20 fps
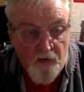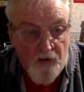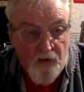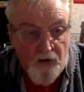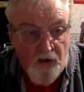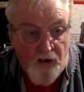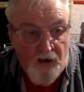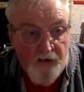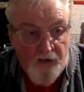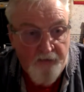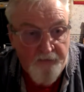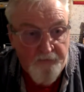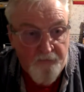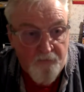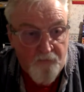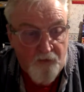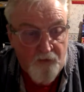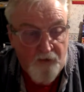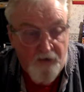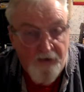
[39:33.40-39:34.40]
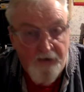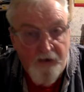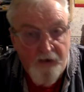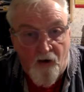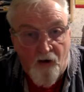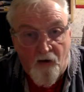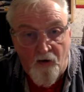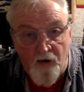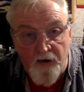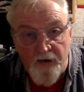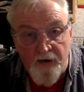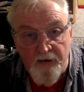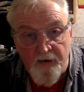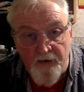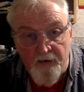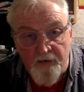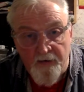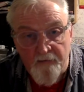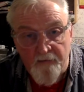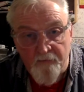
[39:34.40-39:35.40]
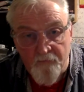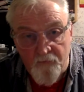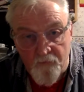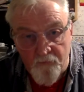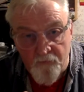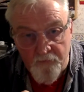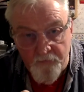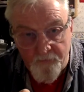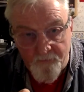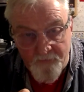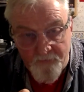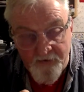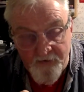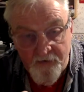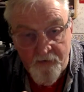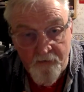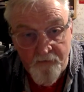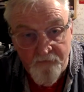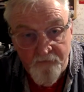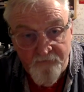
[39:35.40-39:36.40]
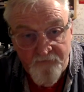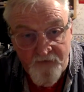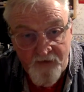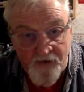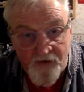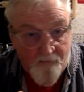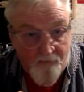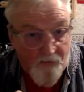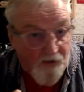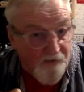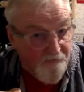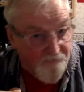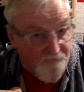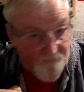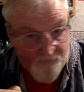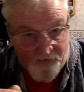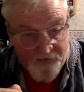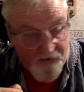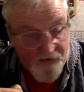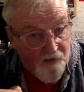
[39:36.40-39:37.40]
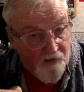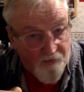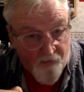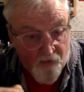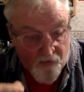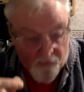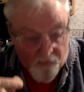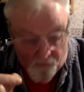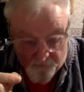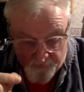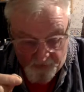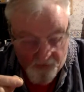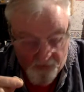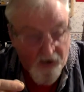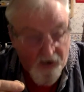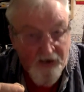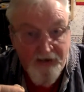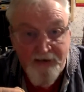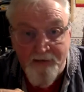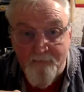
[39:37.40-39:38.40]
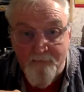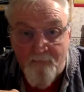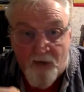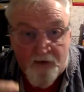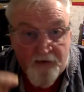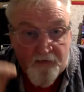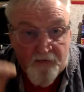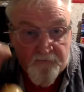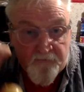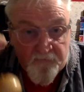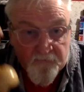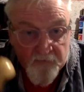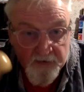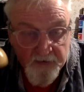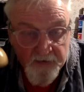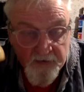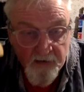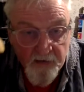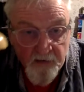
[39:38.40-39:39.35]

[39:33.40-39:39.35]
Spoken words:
And the way will you be using it amongst many, any monetary